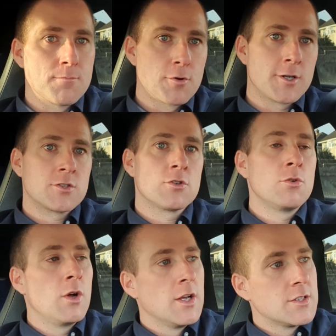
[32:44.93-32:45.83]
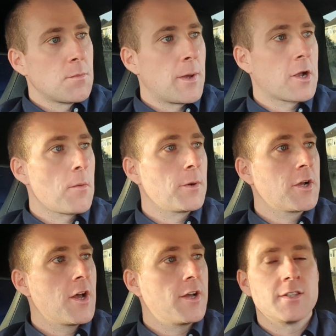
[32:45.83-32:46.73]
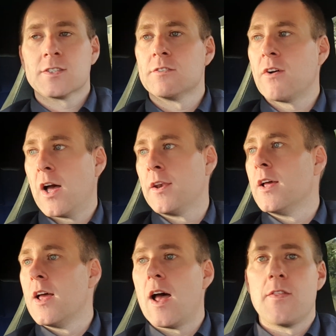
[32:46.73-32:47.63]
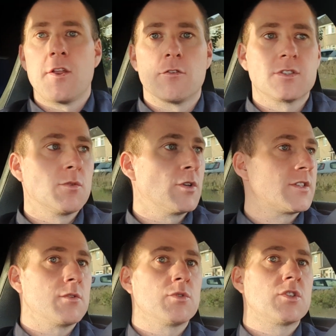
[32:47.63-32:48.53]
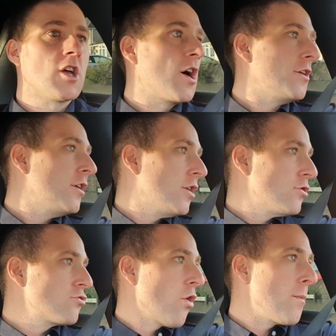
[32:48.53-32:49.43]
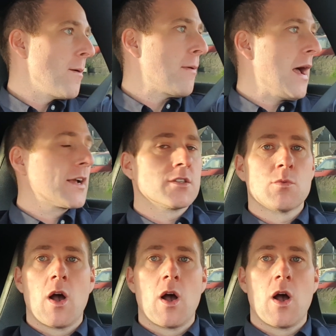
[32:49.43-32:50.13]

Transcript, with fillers: to Bristol to pick up a courtesy van, and then obviously once it was done, drop it back as